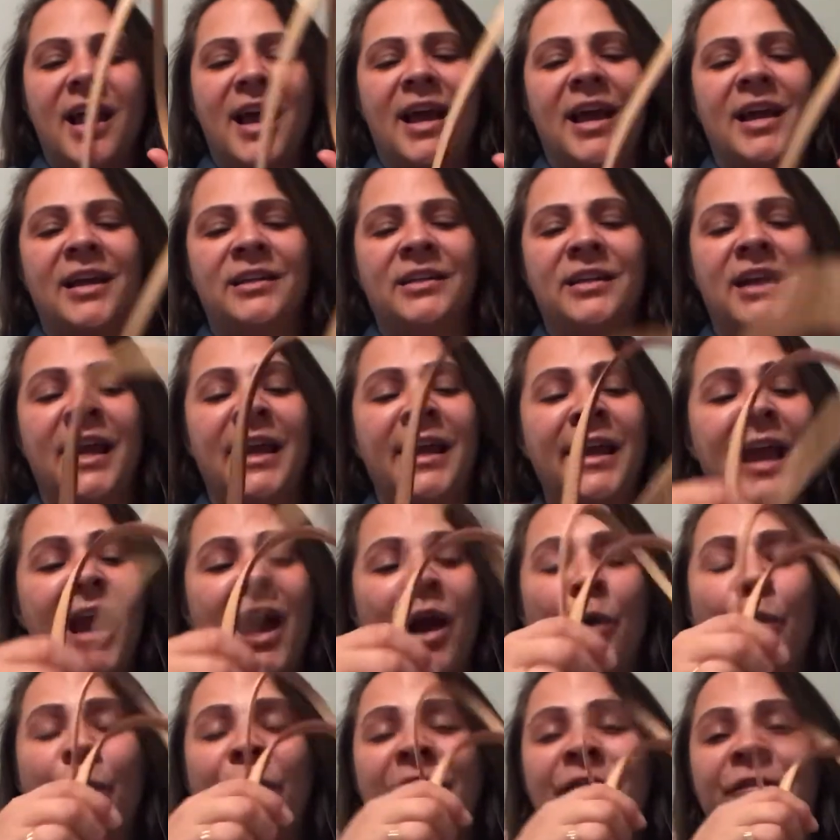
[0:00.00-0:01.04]
and I
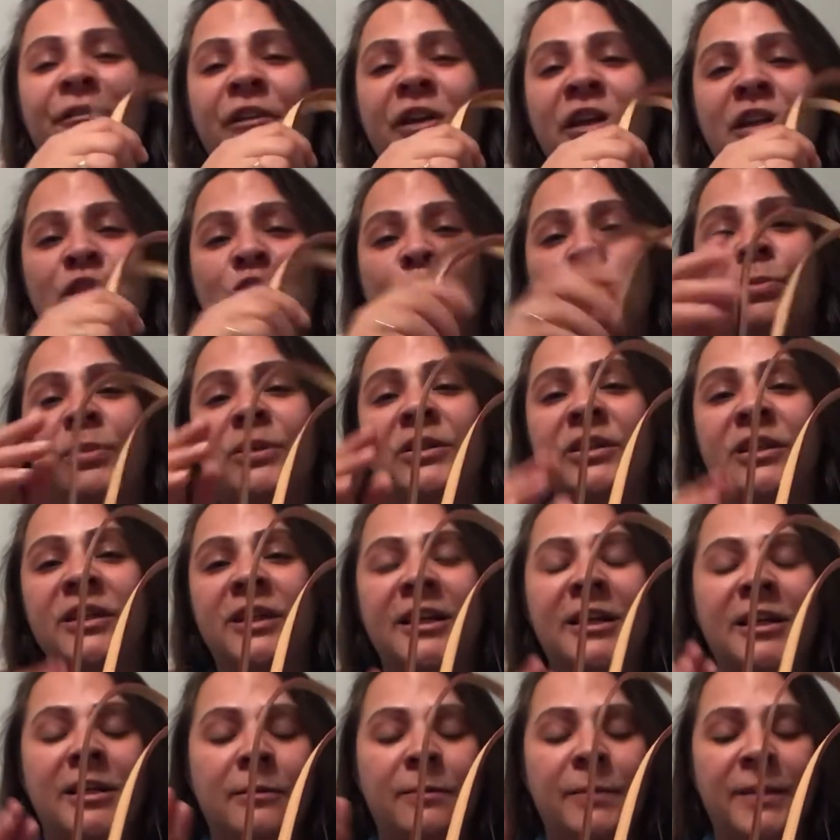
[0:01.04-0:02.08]
can't wait for it to patina